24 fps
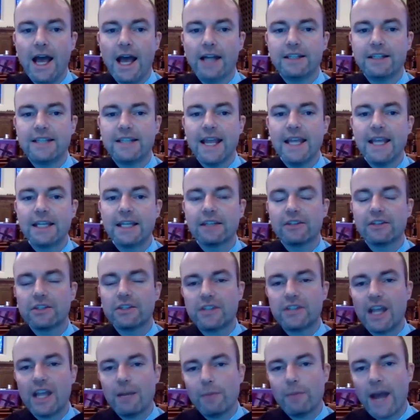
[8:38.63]
and taken the
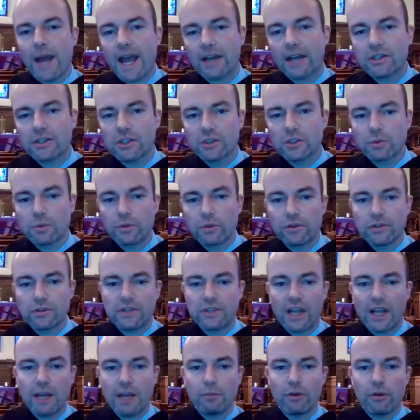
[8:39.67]
same actions with the
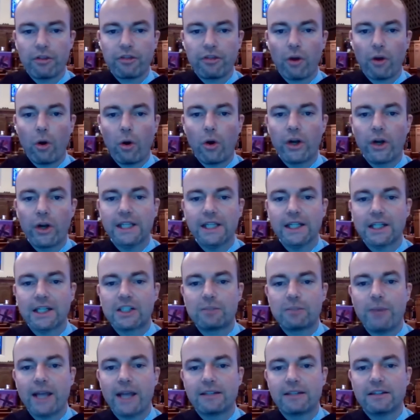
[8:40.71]
same authority and
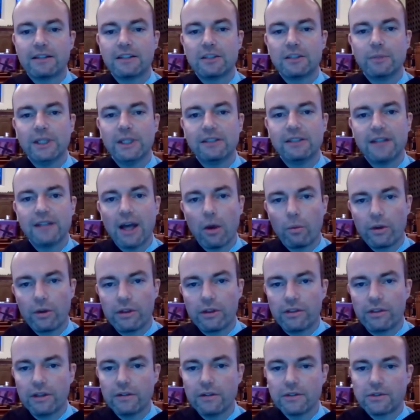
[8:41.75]
expected to be dealt
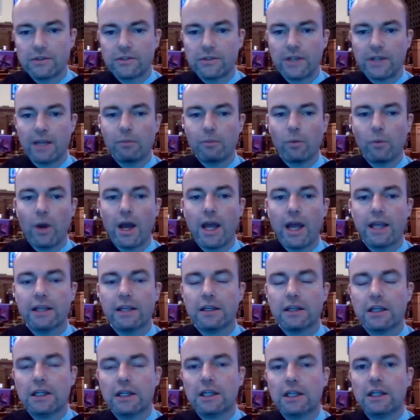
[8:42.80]
with in the same
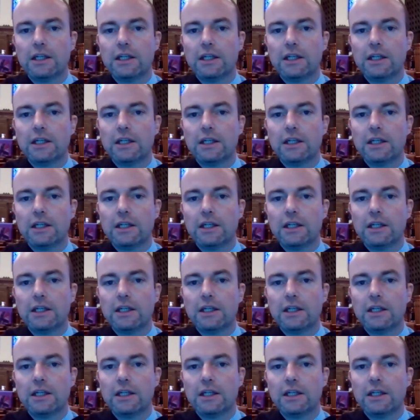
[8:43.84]
way.